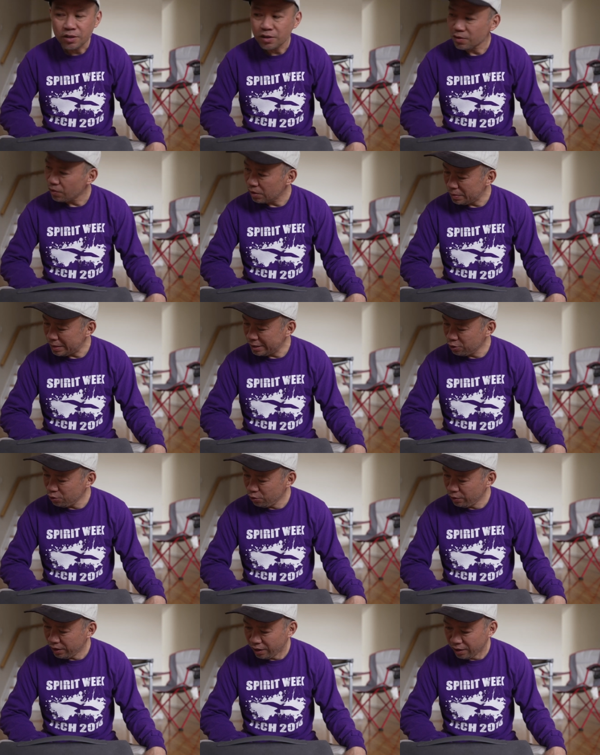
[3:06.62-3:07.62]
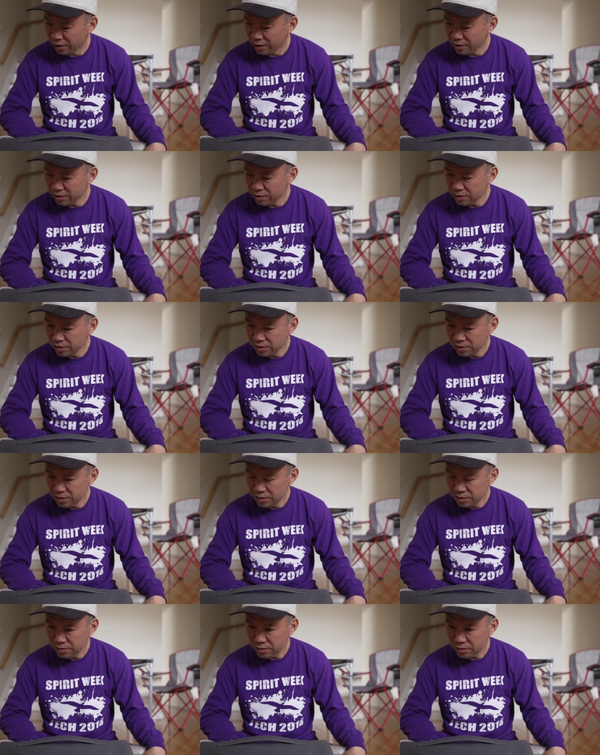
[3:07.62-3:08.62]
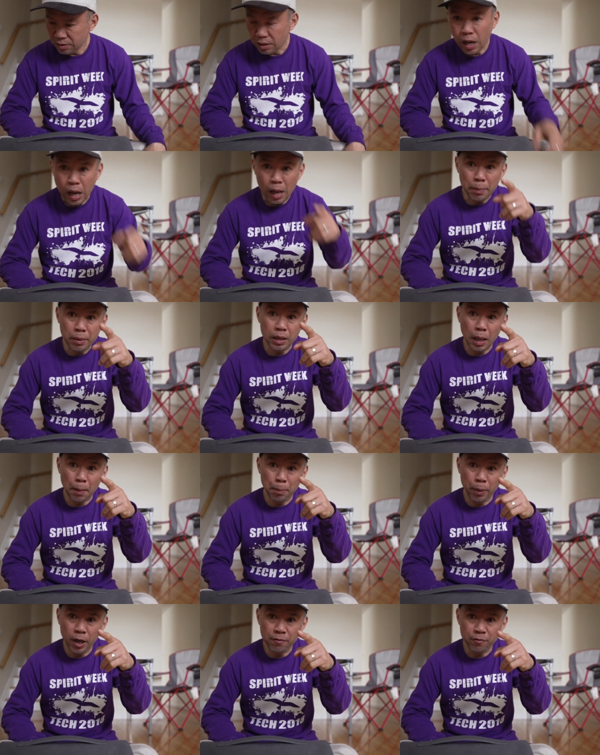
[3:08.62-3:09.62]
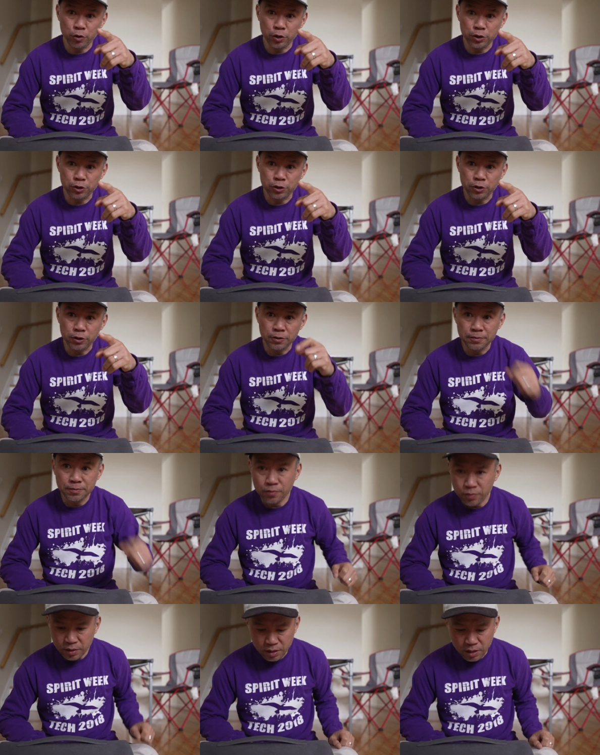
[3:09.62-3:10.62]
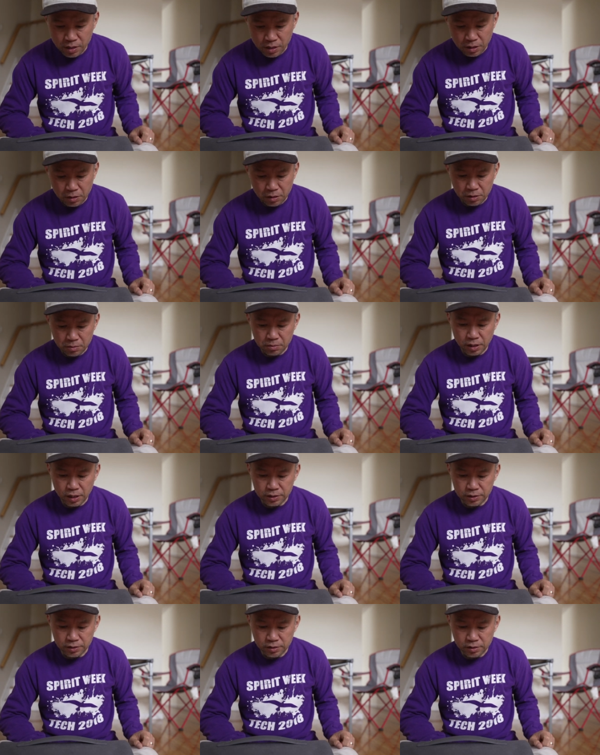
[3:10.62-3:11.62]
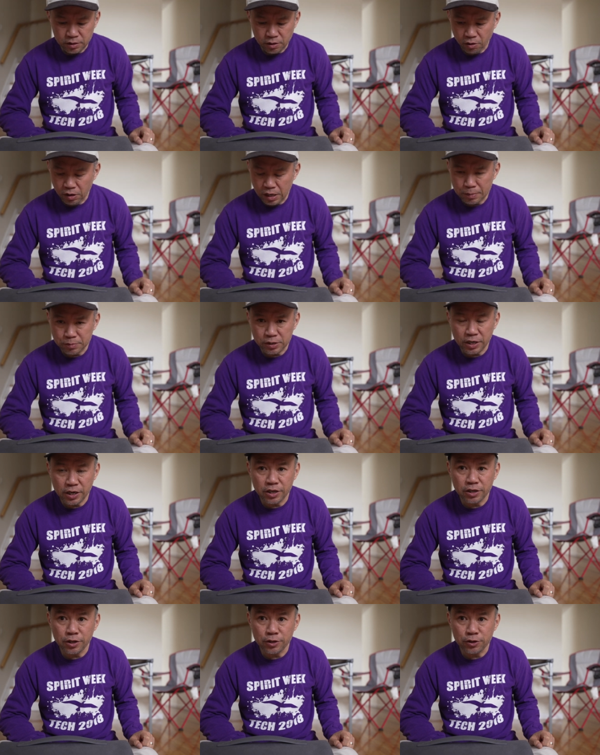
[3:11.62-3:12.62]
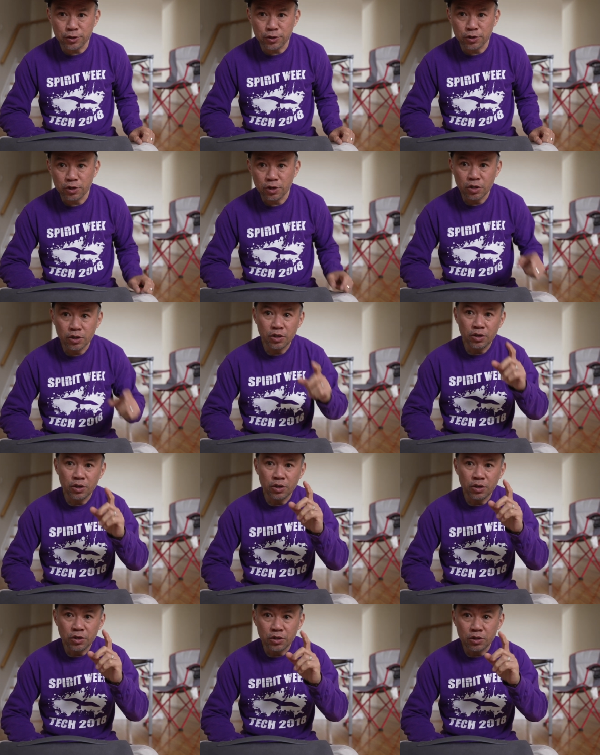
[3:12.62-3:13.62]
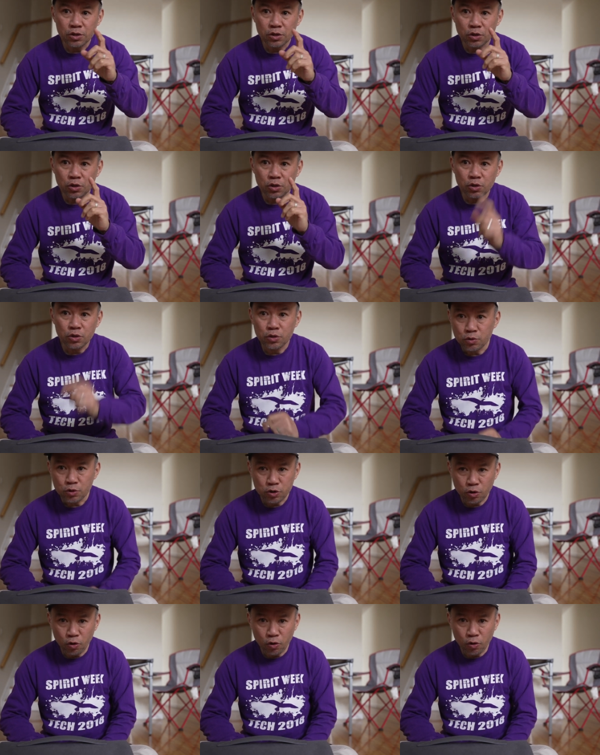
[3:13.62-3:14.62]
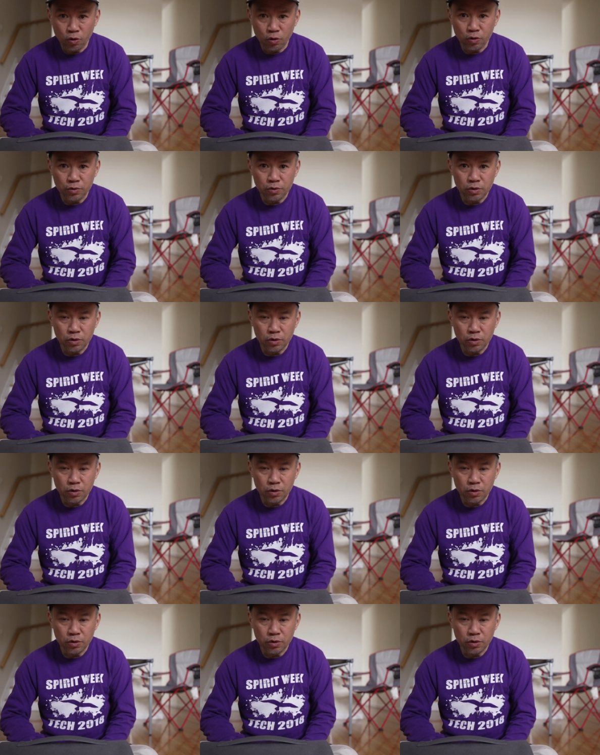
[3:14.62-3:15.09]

what am I doing here? I better get paid for this. But all I'm saying is, you saw